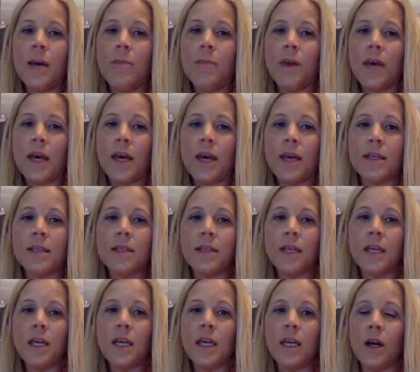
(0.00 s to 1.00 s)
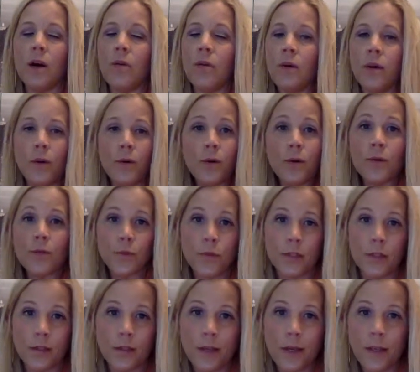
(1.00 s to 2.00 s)
Because, who knows what
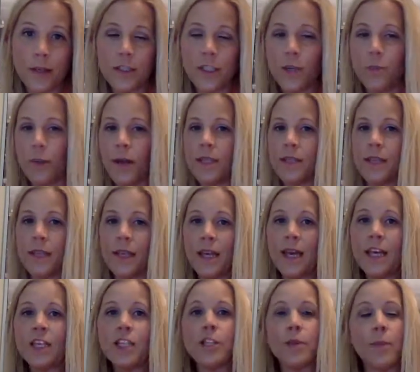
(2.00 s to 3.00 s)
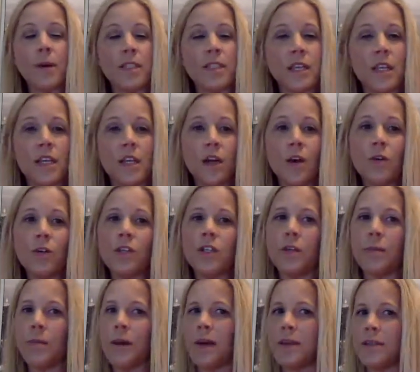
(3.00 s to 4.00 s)
she'll say. She might say yes, she might say no, she
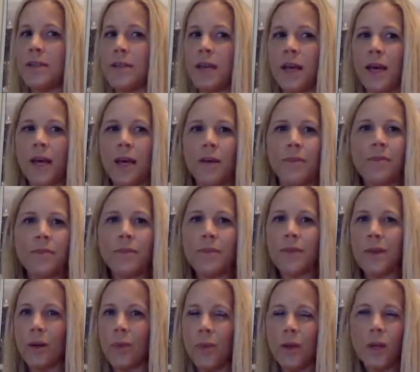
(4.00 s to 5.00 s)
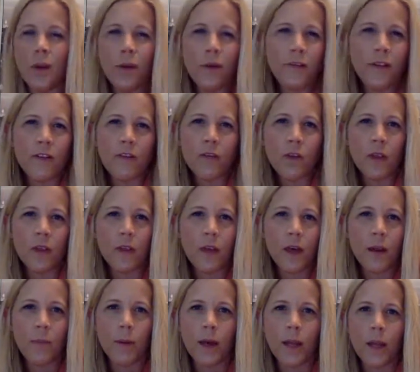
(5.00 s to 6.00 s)
might say, well, no, I've never really
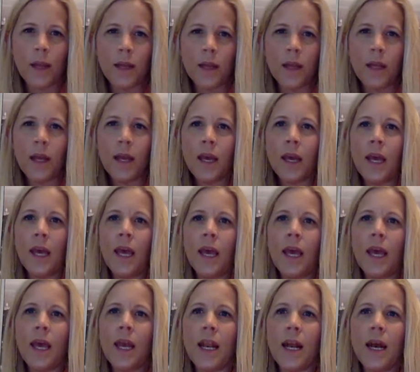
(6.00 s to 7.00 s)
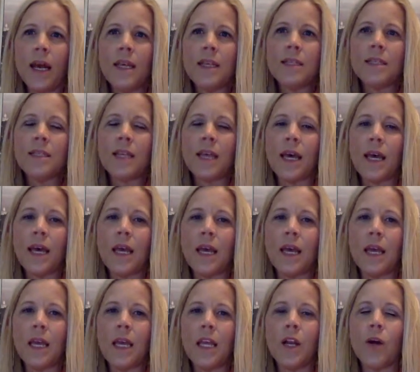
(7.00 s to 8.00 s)
thought about it. And I
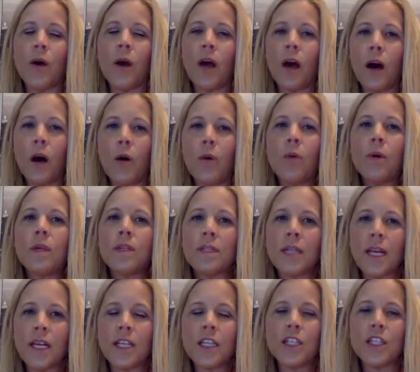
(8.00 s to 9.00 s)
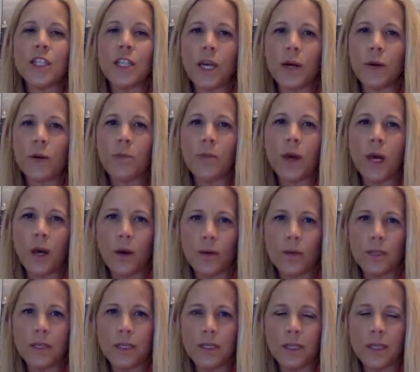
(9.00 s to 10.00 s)
say, I always like to share with my
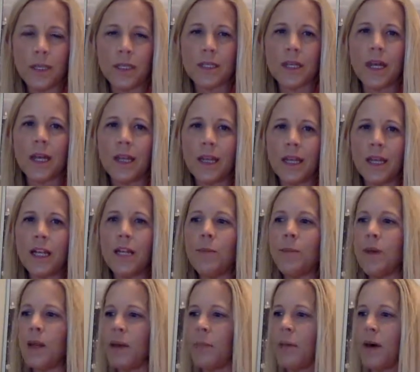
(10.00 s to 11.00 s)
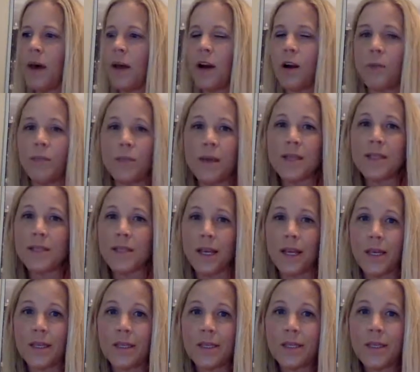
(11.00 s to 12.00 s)
hostesses a little bit about our
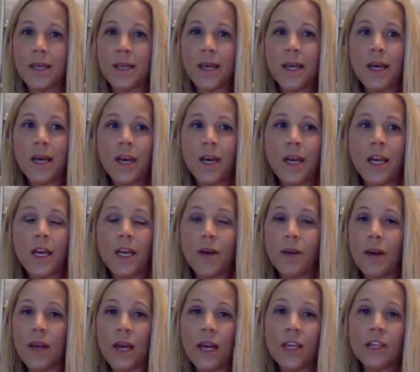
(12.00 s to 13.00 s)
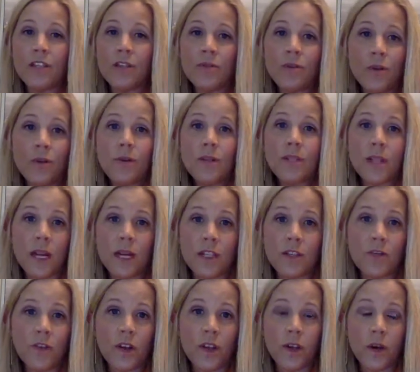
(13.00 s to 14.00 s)
business, in case you do decide it's
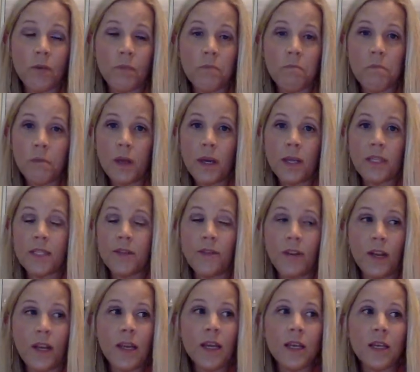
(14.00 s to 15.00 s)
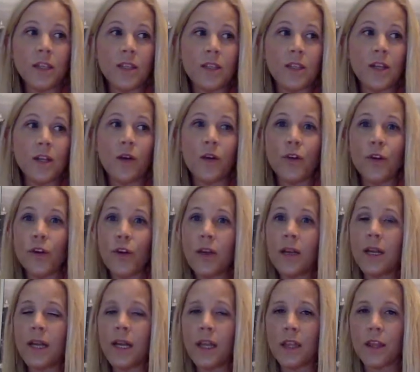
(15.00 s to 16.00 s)
for you. Because if it is, you're
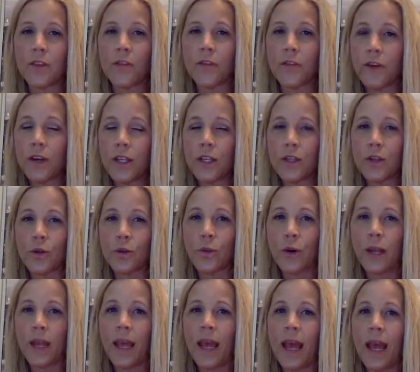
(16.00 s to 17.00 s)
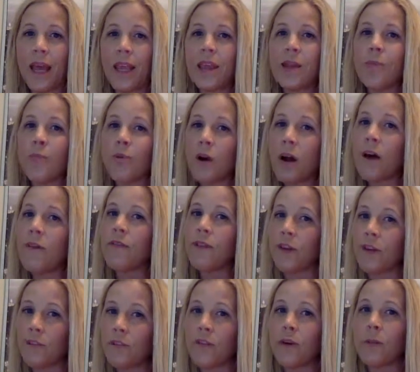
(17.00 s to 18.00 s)
going to get the free jewelry and the
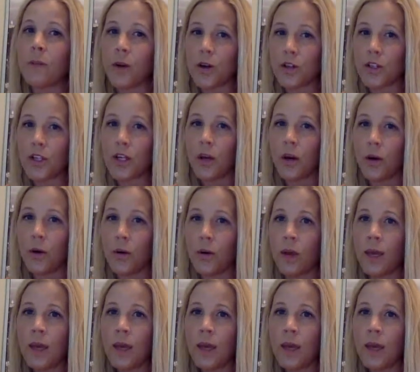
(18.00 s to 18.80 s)
profit from your show.